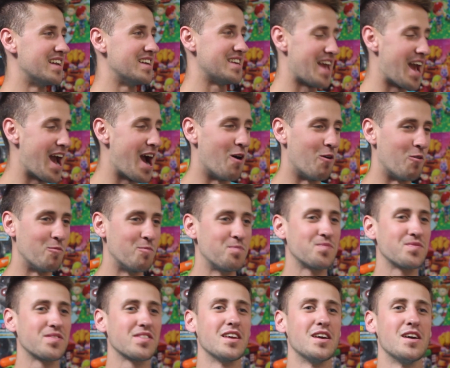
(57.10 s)
Now,
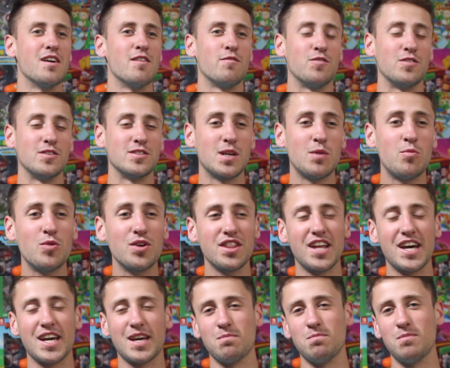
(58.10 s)
for someone
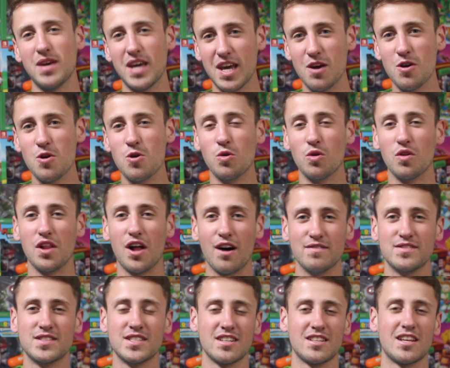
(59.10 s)
like me who
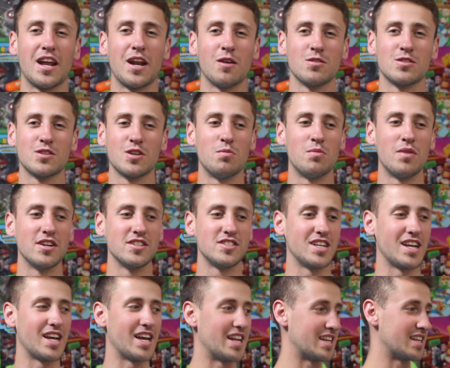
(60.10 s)
loves Nintendo so
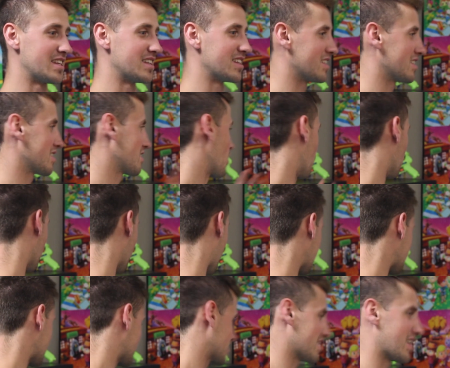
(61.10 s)
much and
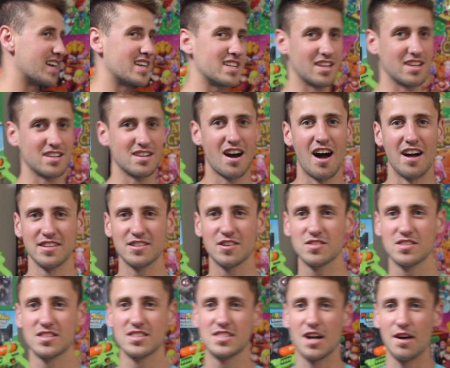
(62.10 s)
collects like the
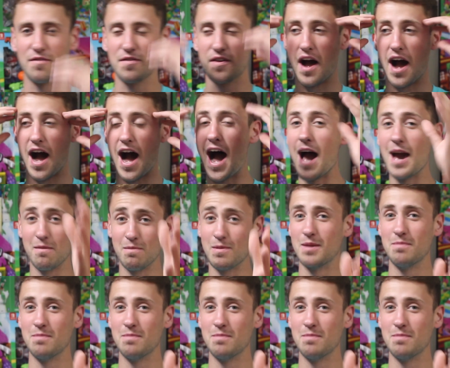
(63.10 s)
consoles and stuff, I'm